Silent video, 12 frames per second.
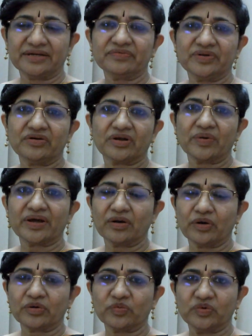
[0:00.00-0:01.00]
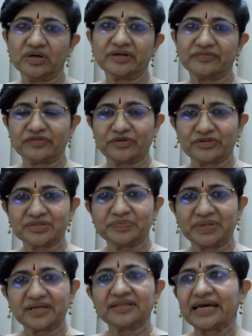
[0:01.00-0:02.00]
will require a lot of work, of course,
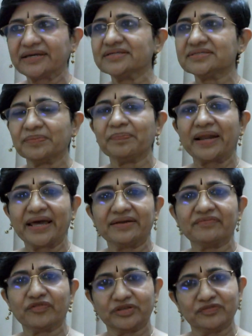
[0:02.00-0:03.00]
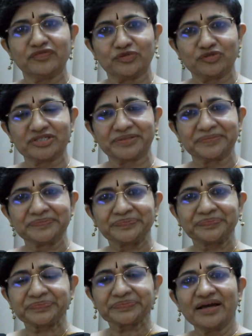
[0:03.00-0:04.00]
but that is the plan for the future.
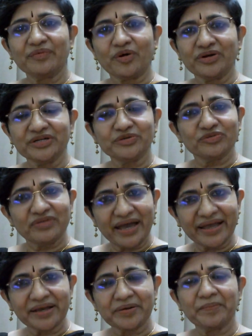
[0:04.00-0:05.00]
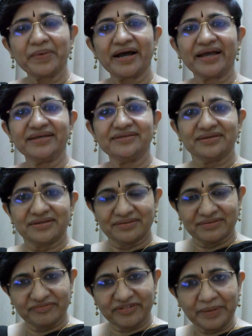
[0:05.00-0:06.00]
I wanted to thank my
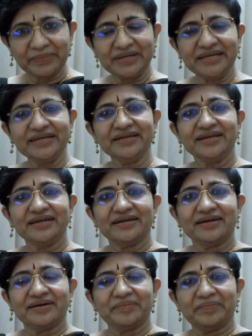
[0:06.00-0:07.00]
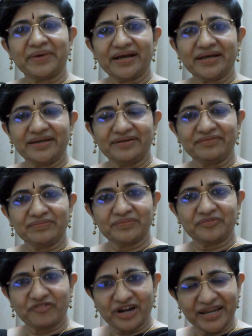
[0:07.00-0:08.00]
family, my
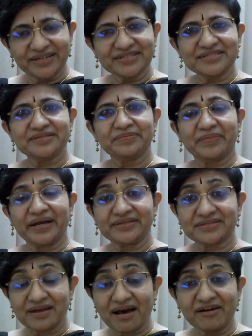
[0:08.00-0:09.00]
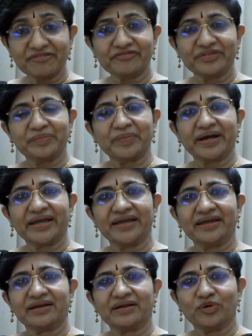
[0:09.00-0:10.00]
friends, my staff and my
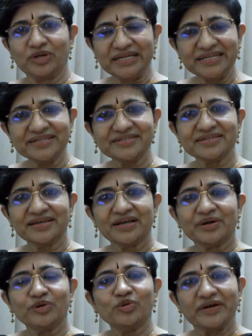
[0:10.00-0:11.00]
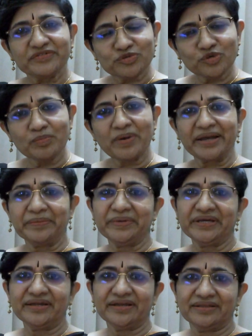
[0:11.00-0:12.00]
colleagues who have stood by
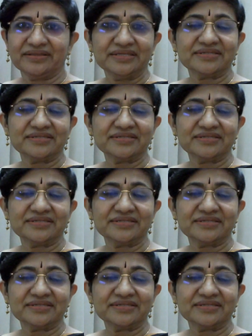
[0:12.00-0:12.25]
me in